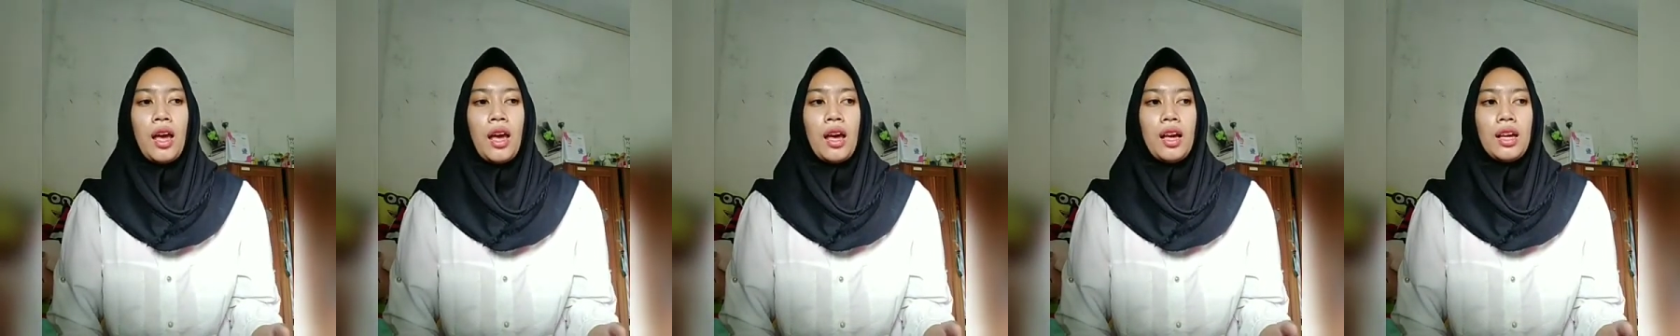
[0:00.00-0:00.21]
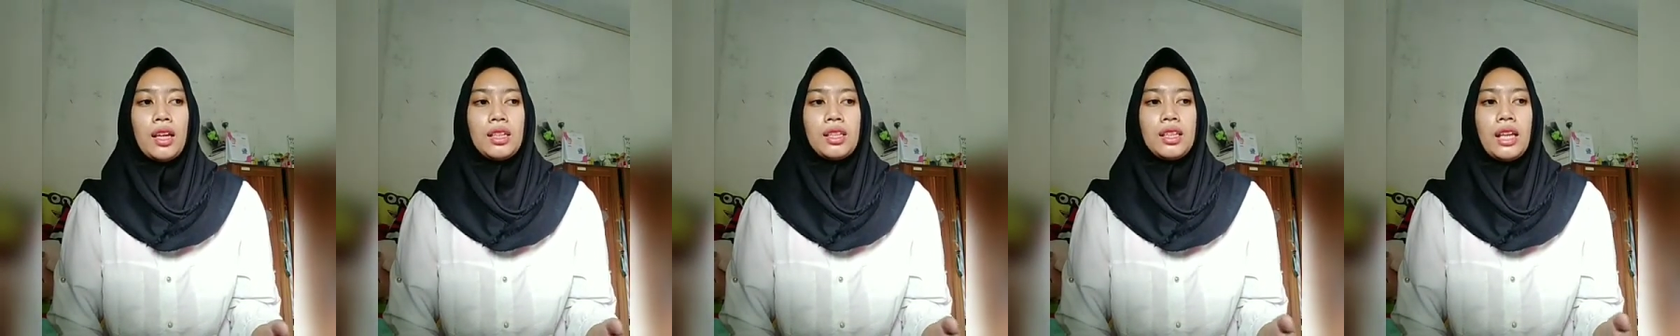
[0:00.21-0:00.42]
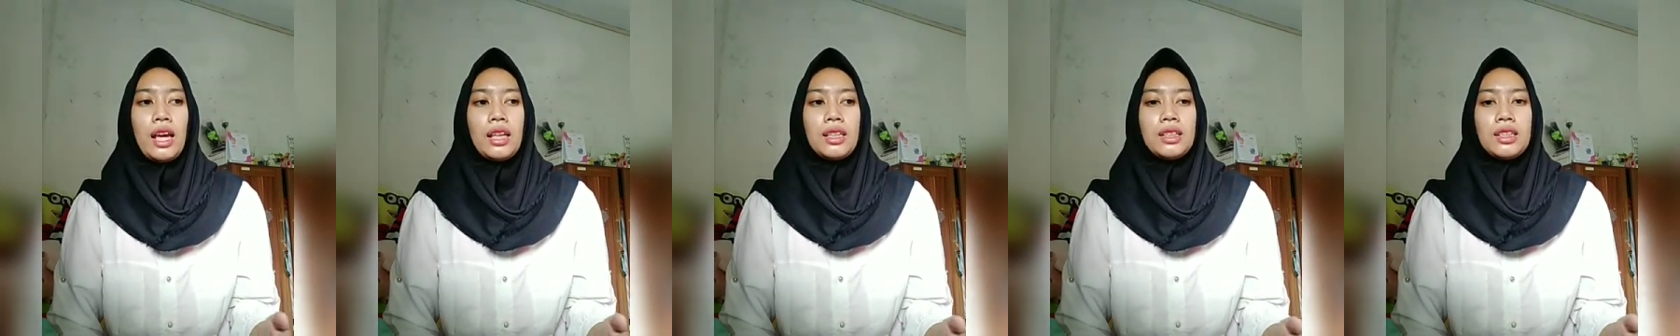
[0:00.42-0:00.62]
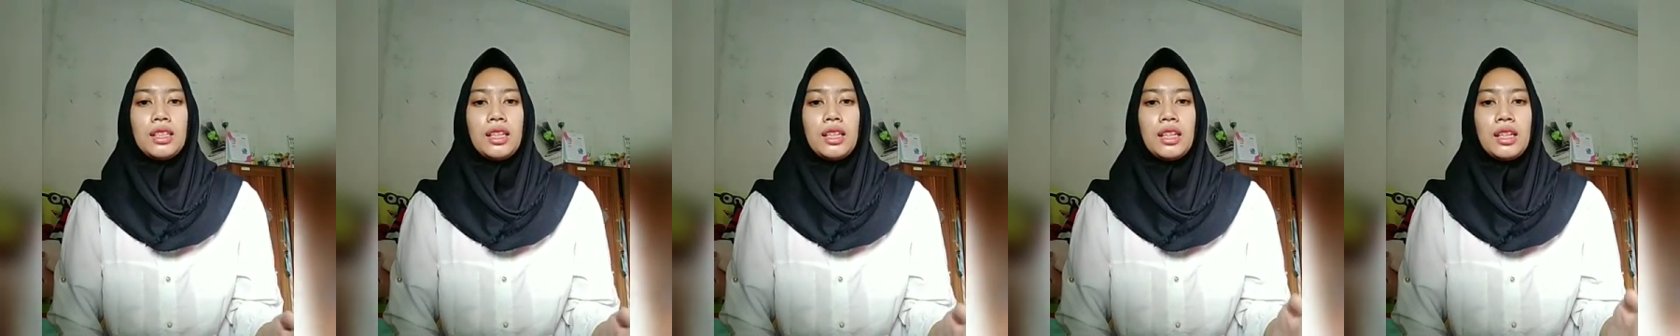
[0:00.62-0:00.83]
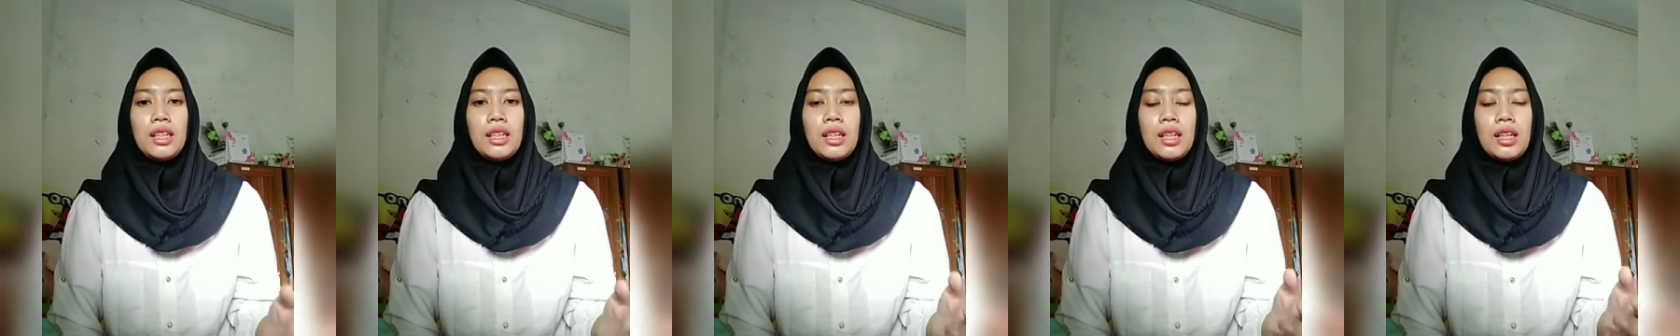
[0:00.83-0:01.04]
that
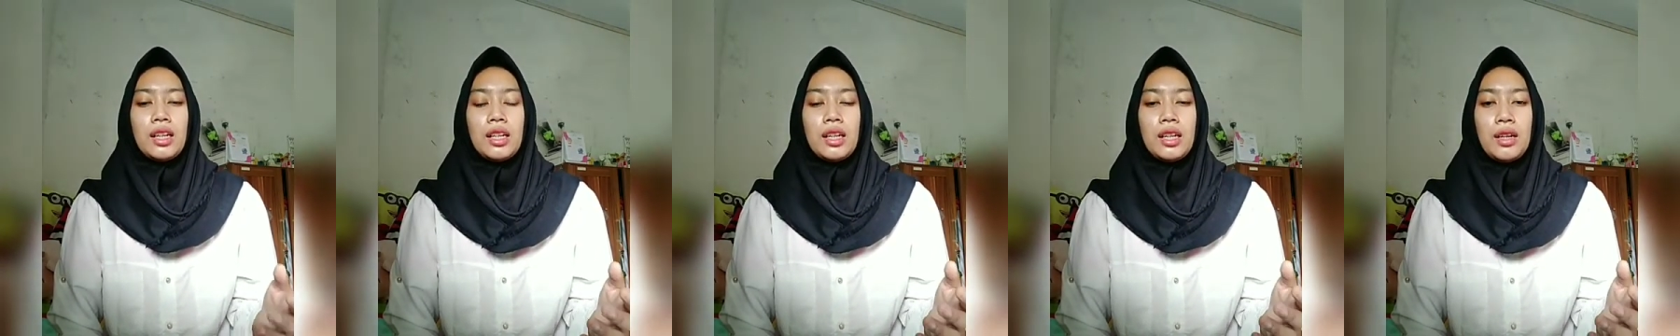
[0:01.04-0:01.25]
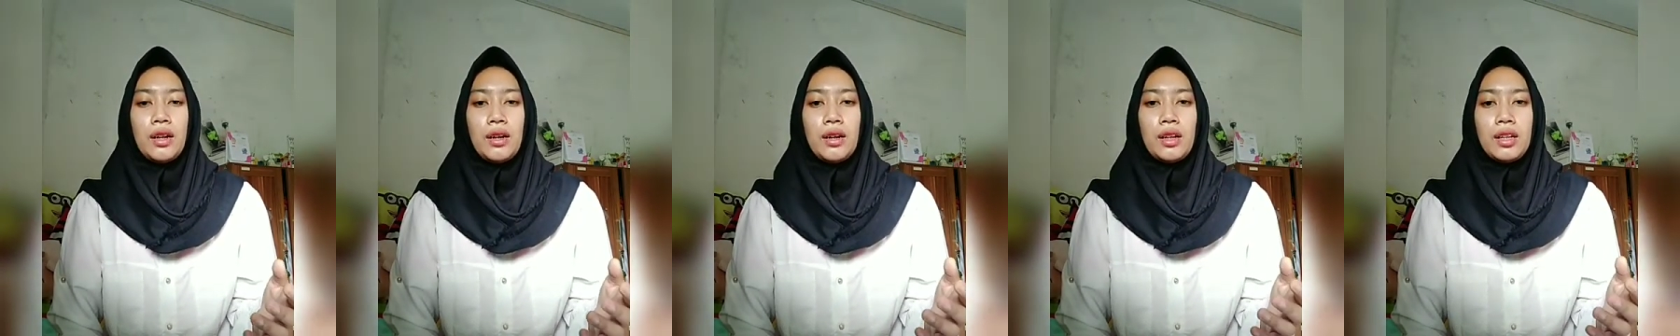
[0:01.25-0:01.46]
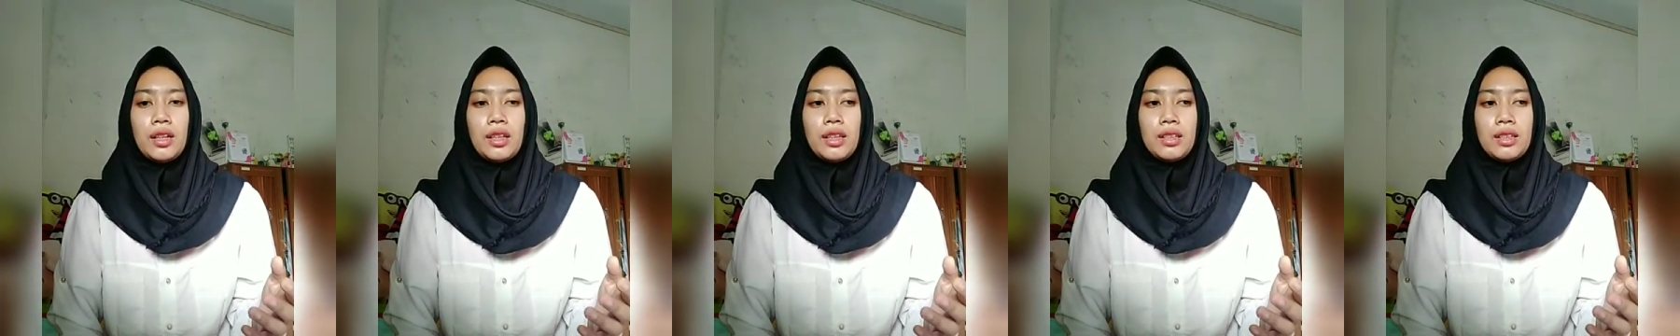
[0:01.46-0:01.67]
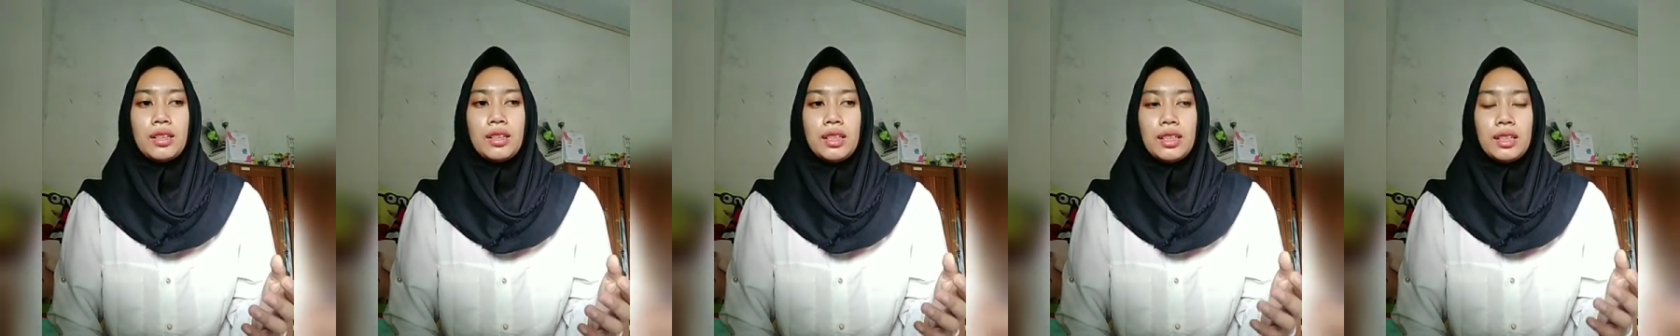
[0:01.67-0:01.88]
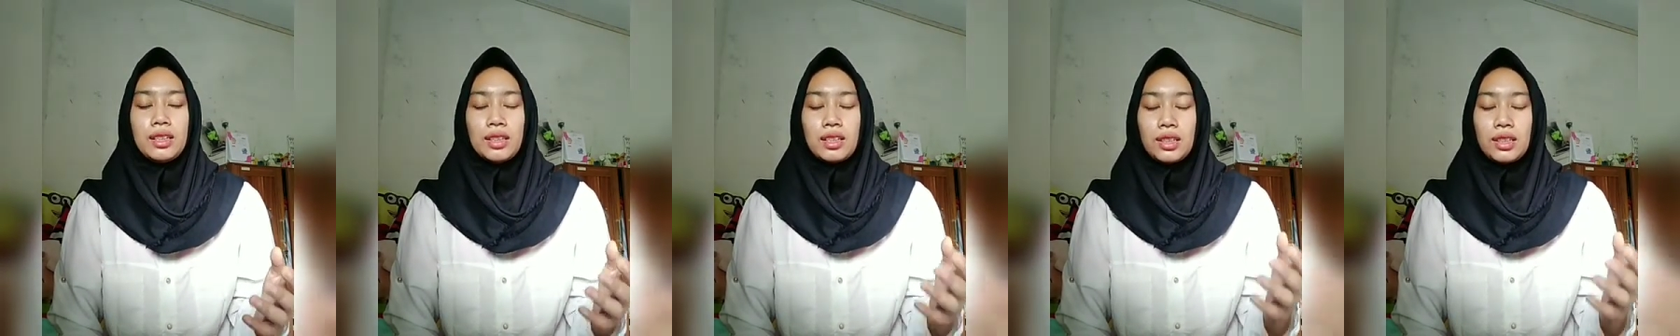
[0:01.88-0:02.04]
the